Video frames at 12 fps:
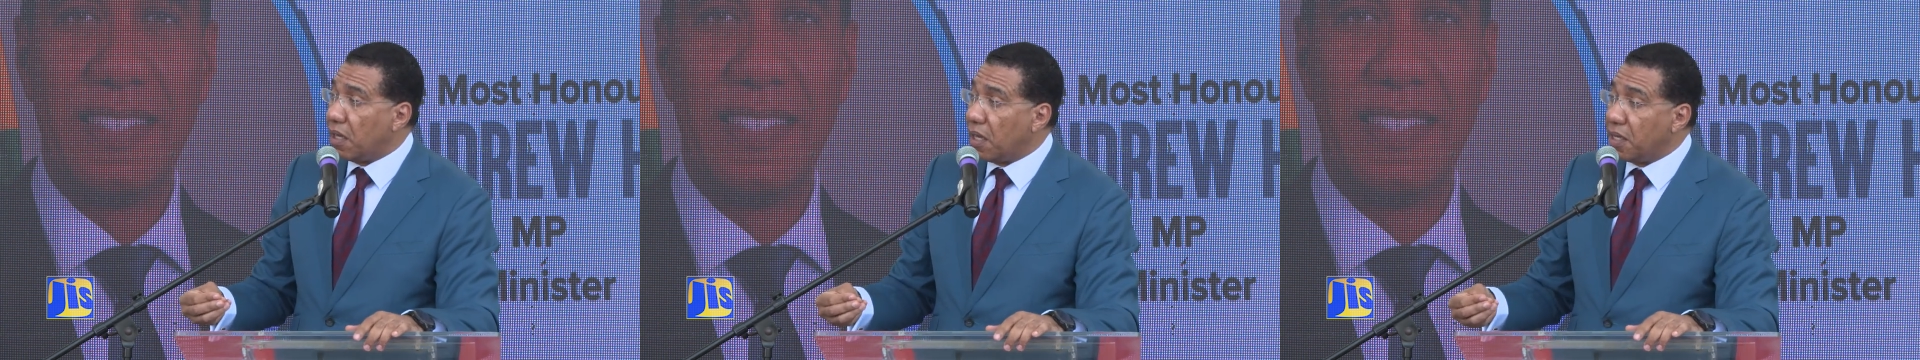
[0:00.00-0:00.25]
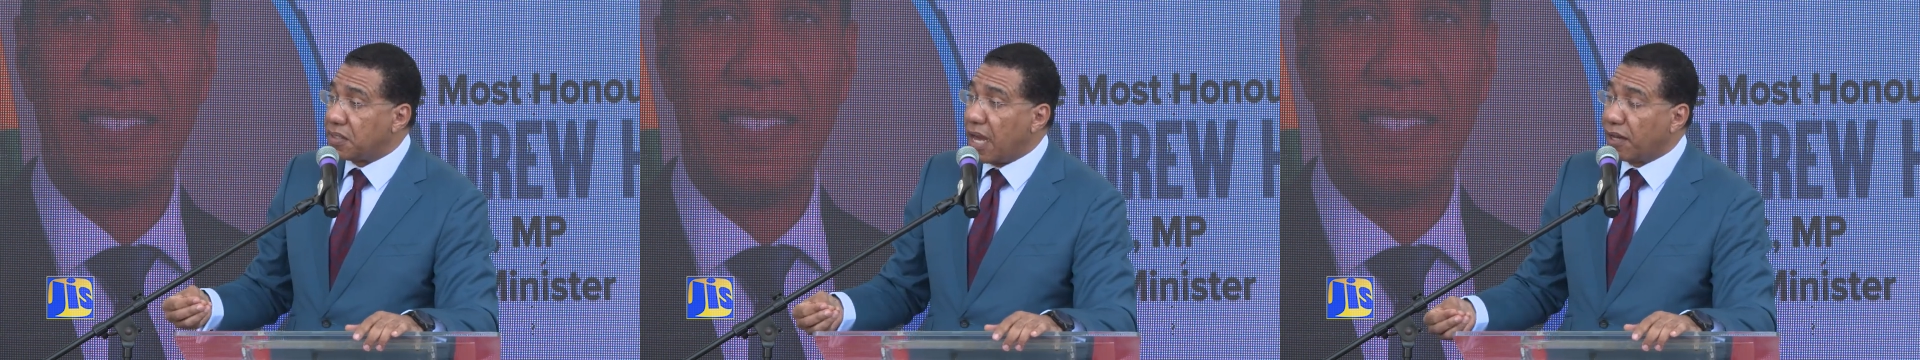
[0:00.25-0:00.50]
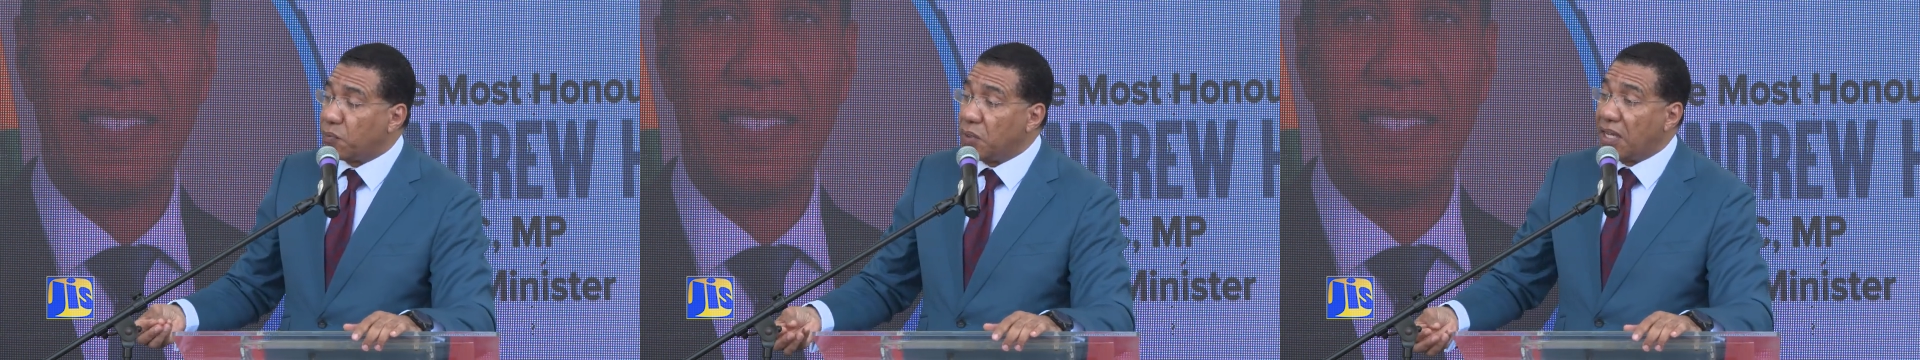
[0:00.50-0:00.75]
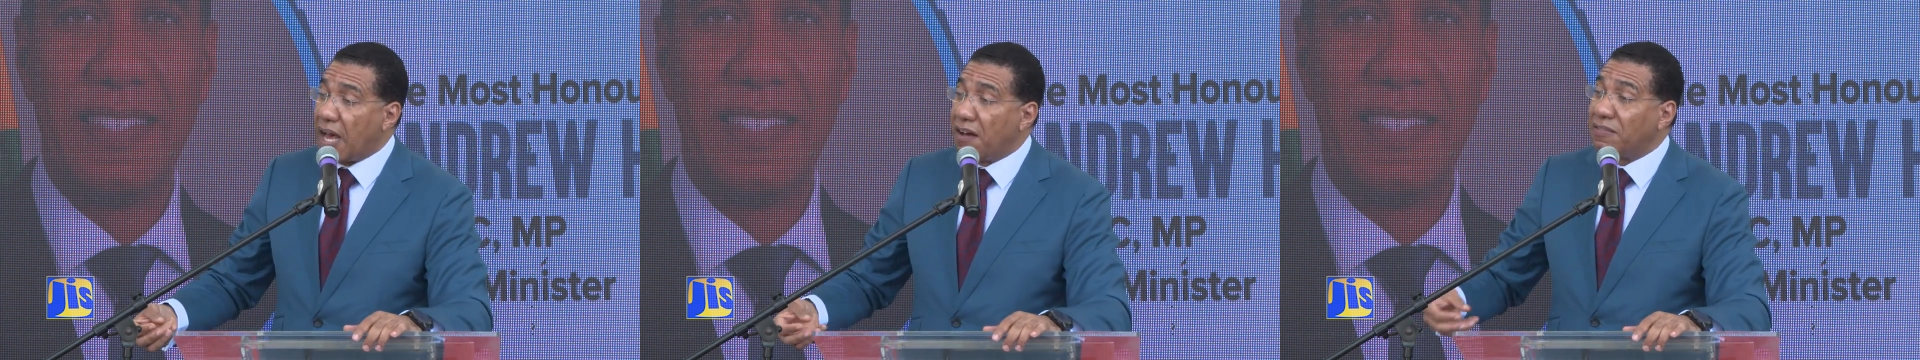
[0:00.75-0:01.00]
is that
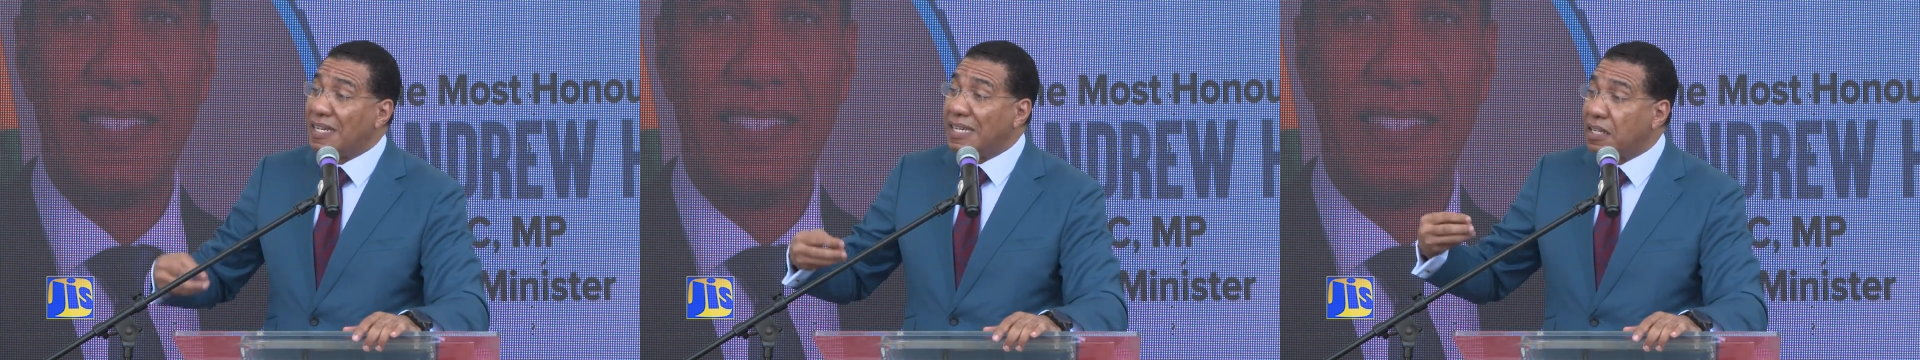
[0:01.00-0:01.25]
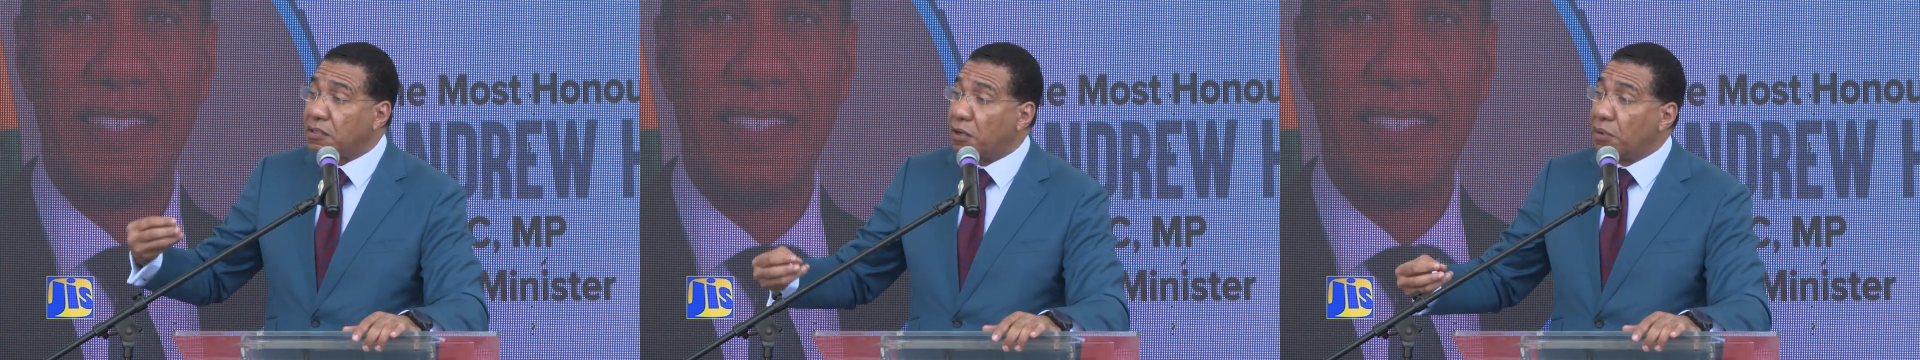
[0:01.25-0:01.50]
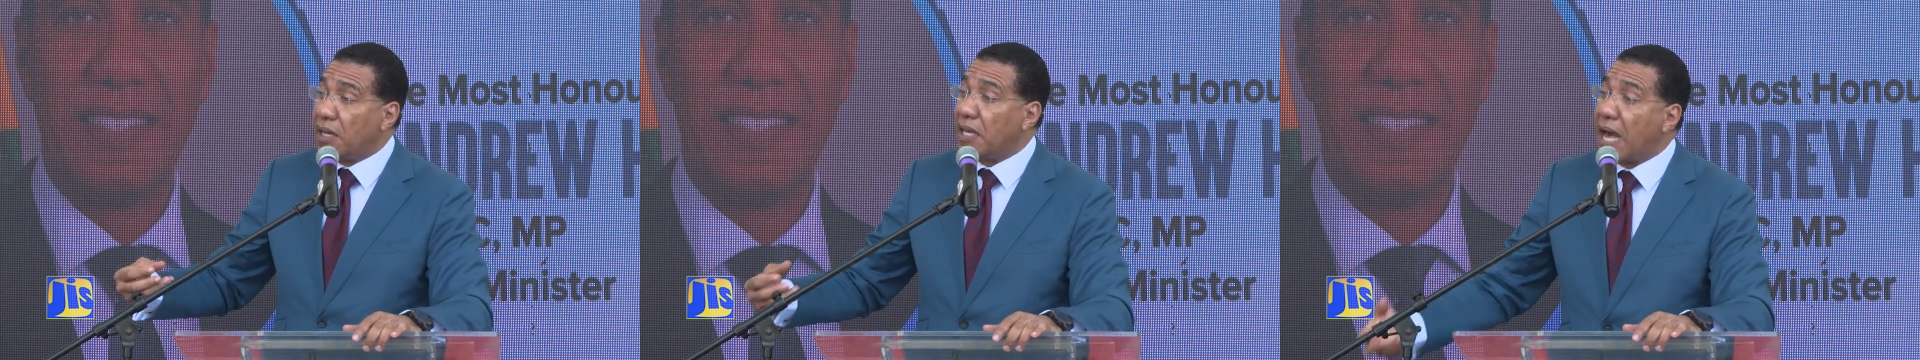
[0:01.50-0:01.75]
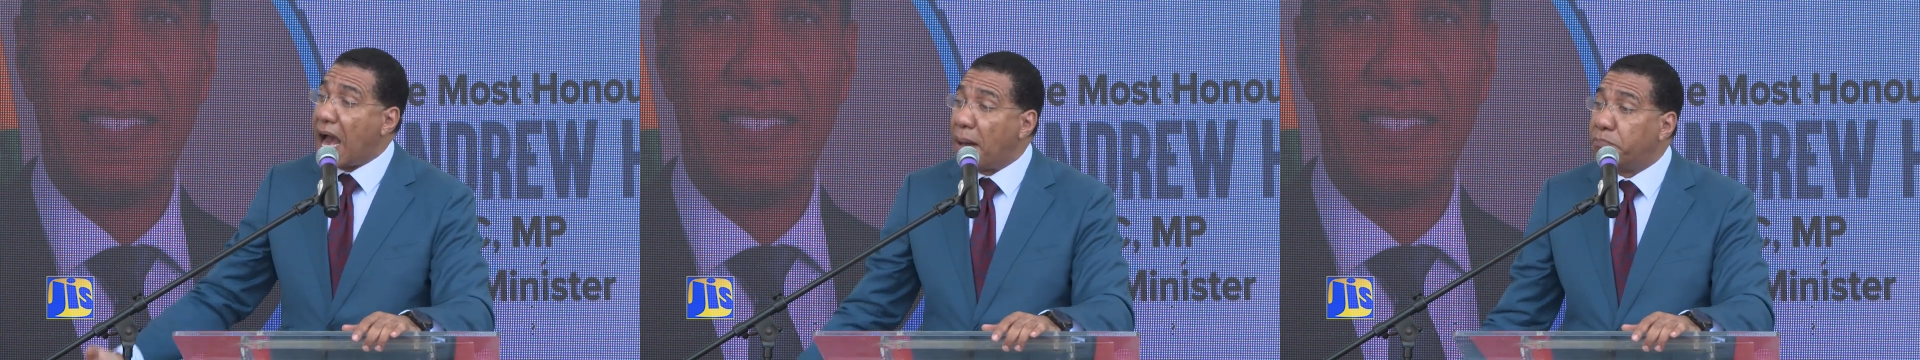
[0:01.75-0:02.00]
we have literally
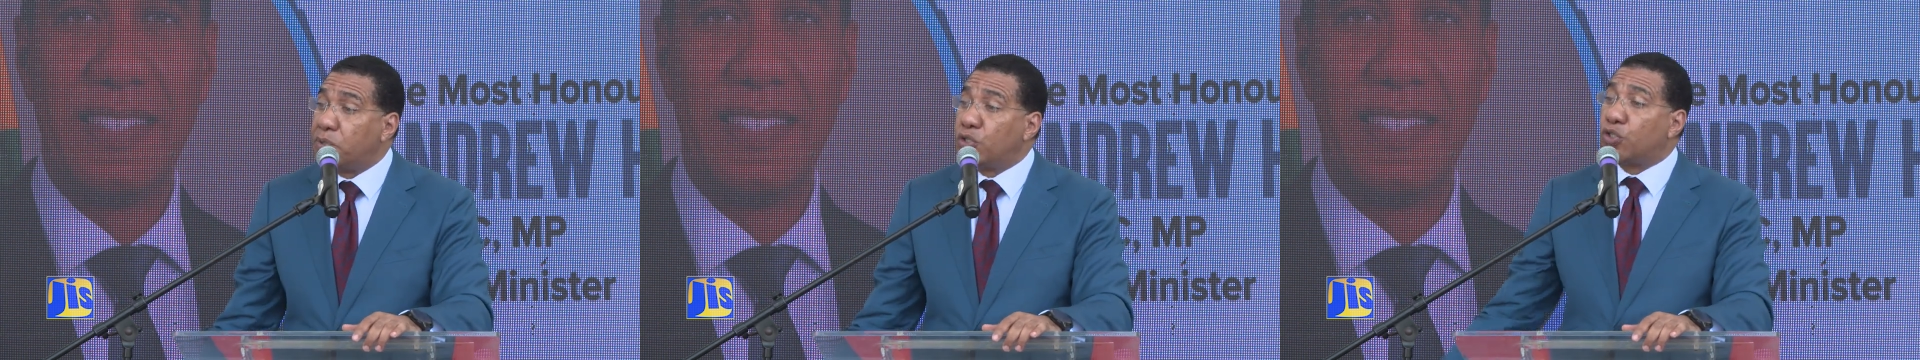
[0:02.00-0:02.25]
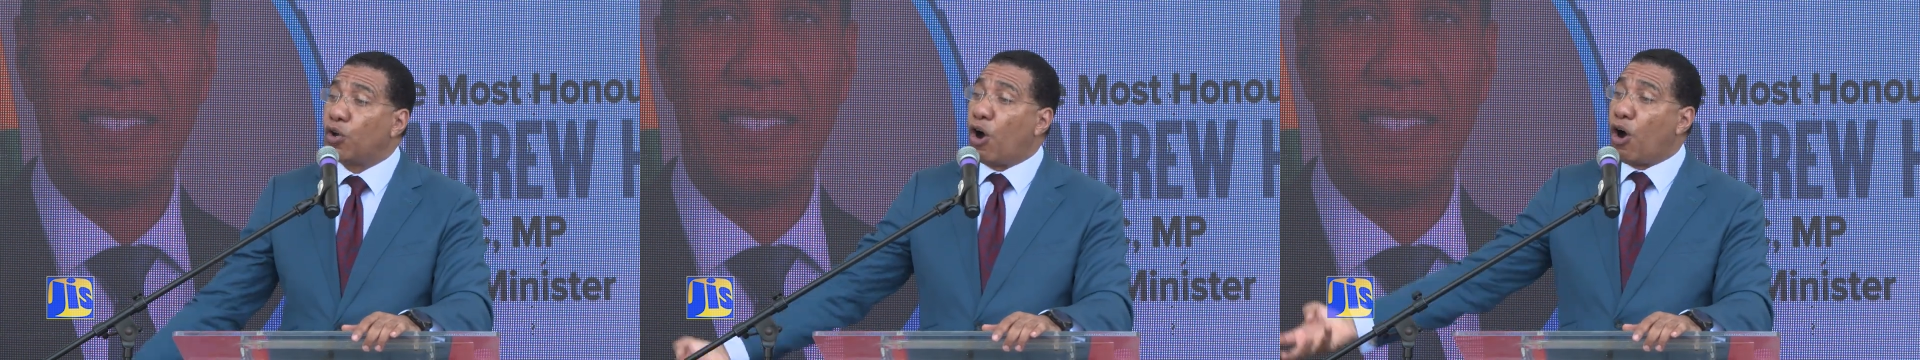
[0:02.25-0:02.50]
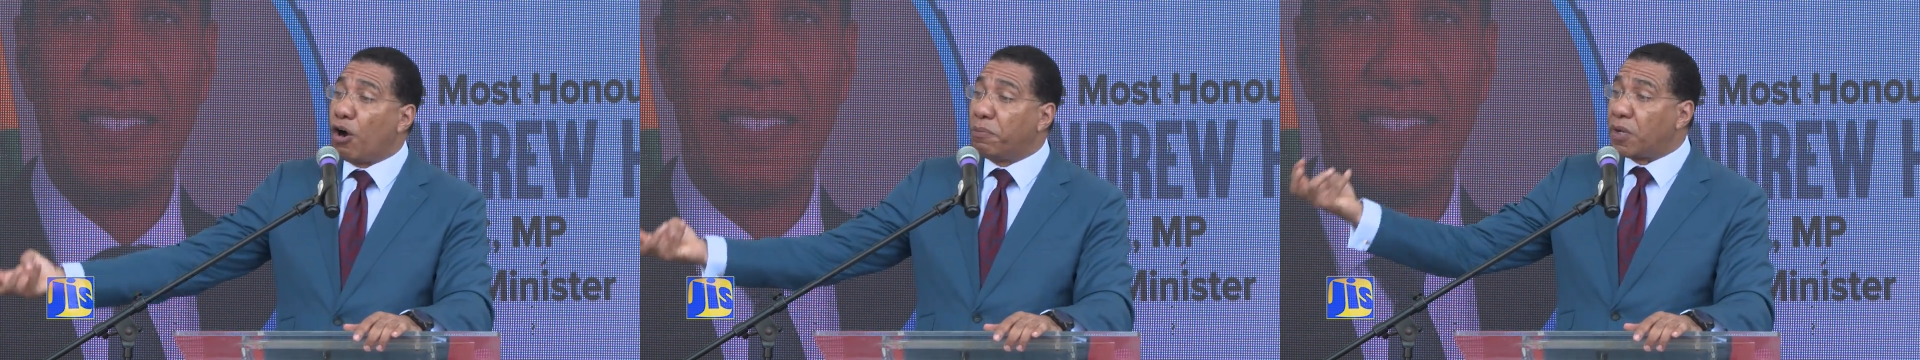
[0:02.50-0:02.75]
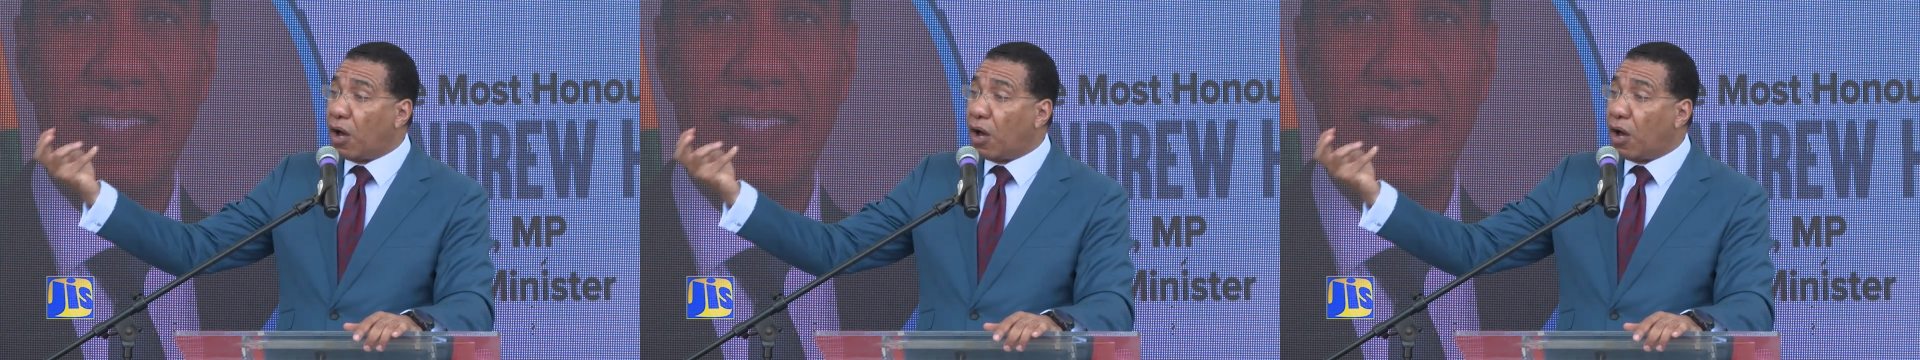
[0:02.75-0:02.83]
absorbed